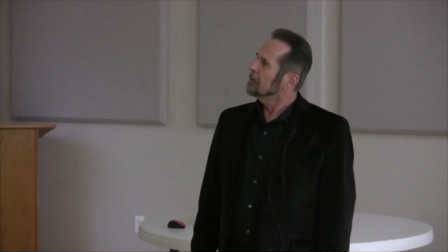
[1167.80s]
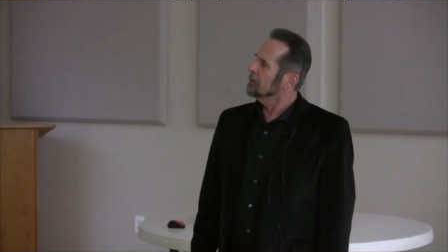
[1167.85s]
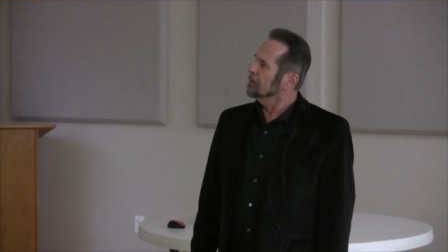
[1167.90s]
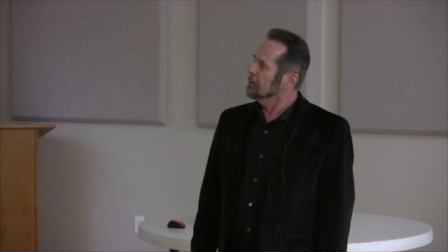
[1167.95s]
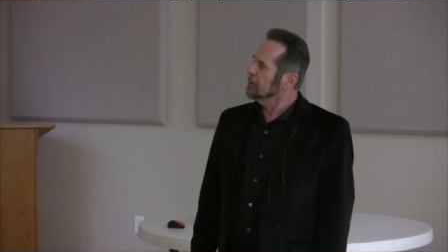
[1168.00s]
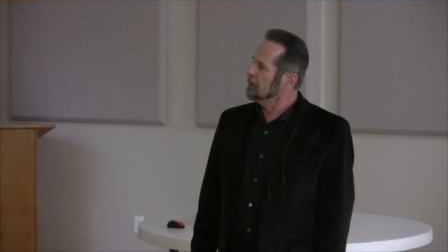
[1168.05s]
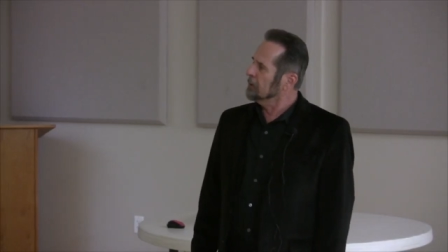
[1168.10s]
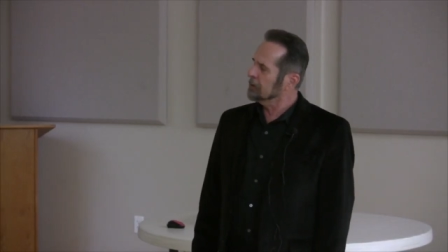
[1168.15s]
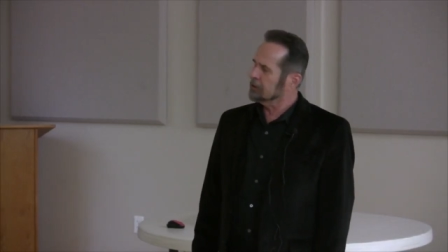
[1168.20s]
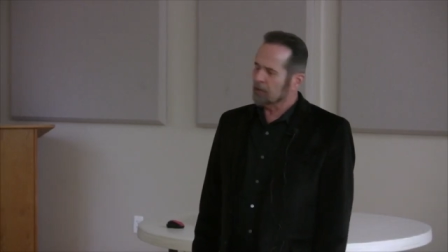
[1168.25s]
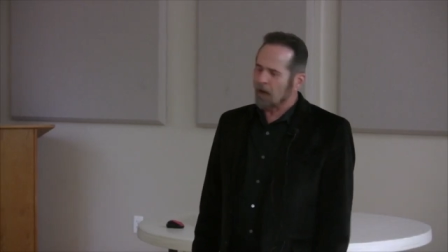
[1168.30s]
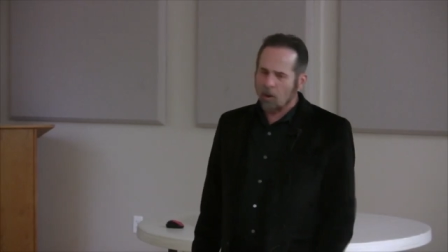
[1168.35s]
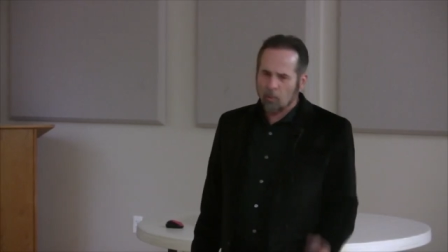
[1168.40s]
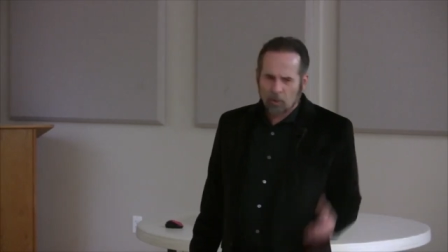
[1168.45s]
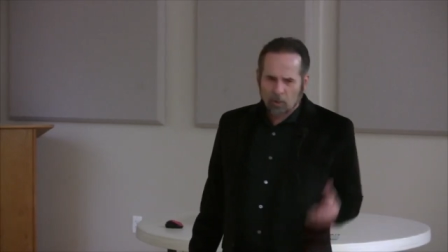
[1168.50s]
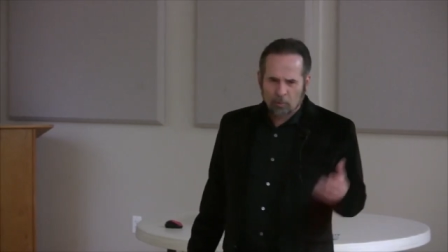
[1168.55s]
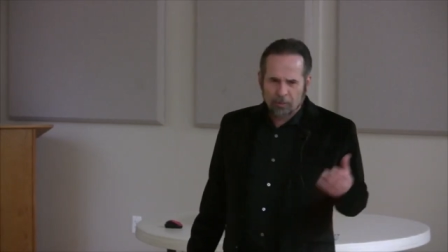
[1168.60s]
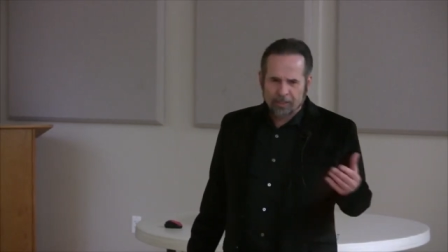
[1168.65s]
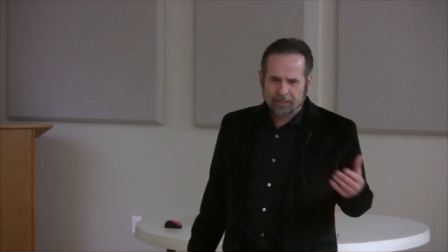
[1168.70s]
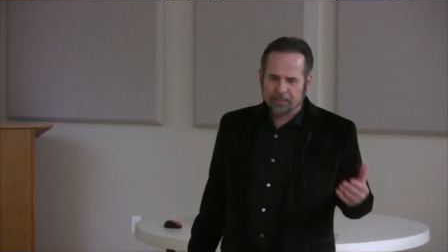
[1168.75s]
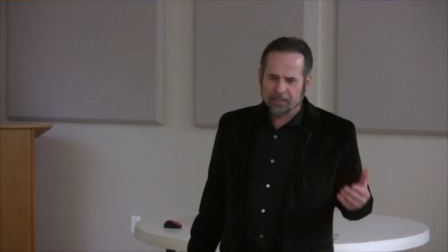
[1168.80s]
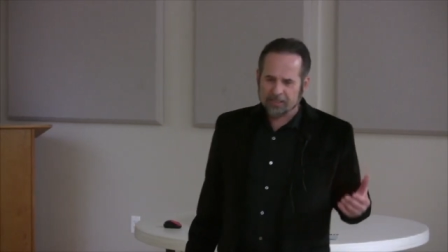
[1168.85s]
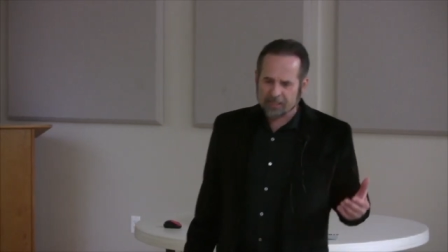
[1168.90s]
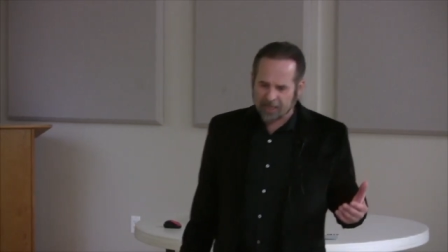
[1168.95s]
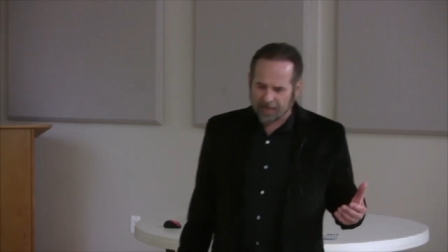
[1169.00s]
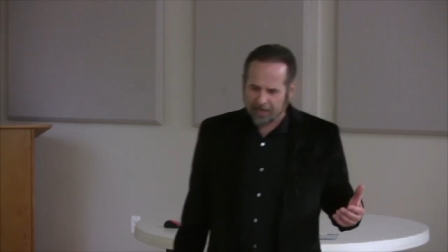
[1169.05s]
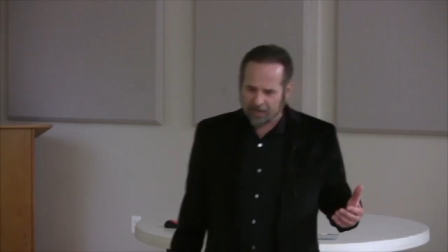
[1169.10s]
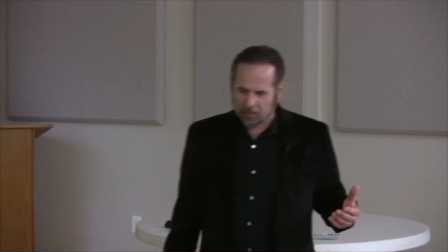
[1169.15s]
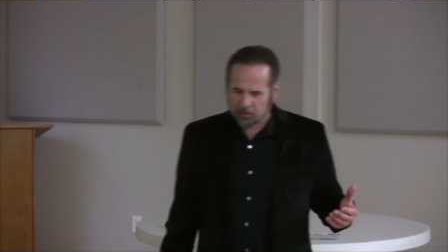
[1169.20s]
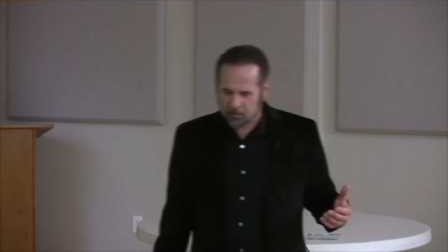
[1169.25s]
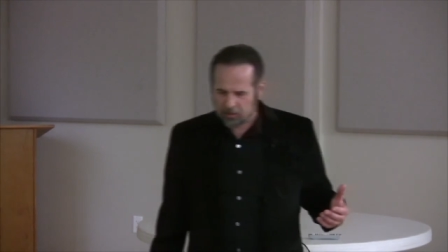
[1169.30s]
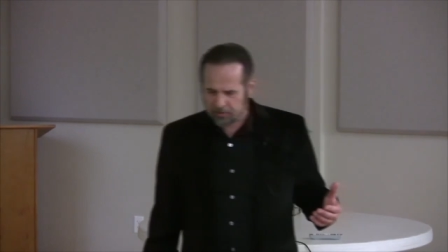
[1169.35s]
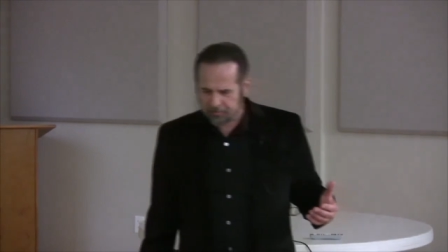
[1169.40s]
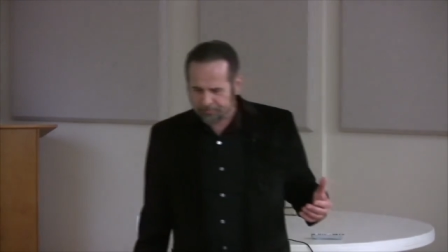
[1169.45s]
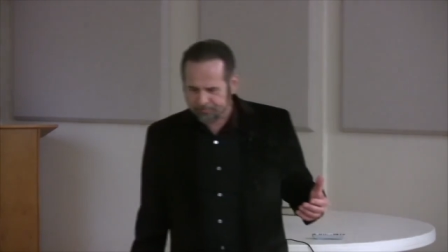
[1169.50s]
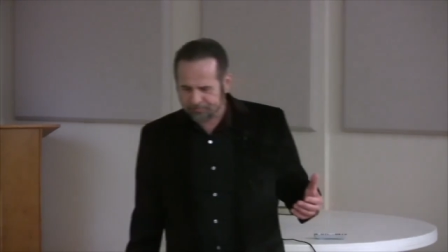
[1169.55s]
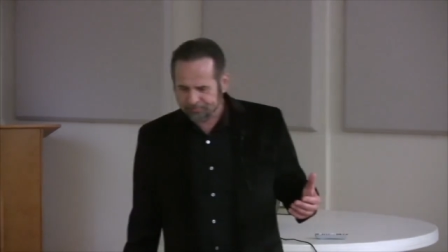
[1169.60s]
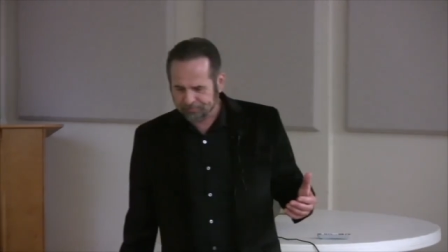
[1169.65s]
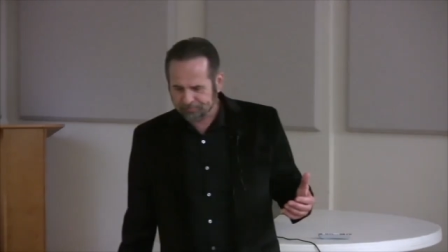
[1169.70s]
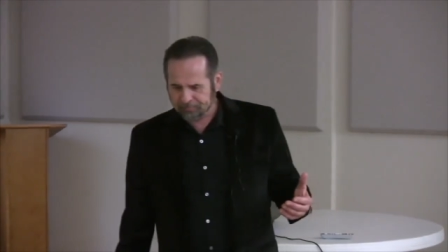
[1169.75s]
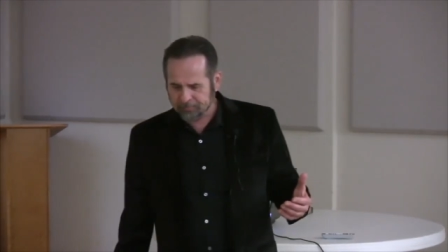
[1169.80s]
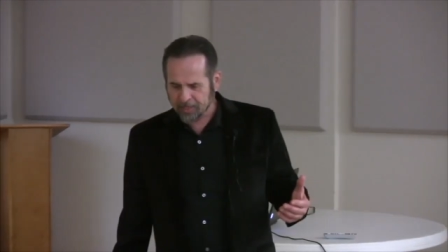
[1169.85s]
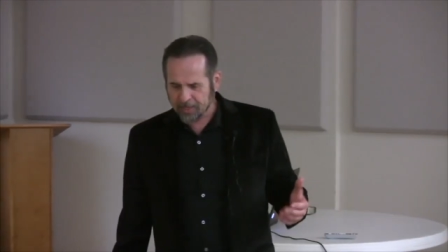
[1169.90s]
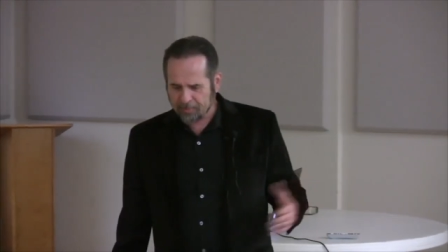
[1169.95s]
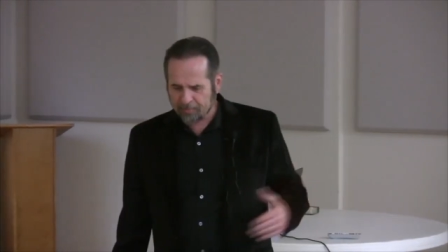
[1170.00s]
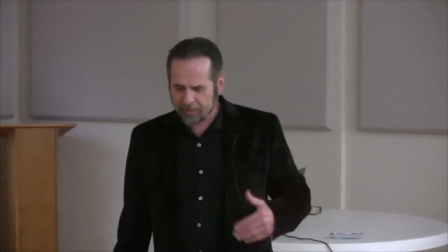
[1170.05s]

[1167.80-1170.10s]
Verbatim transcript: Now I want to read the text. He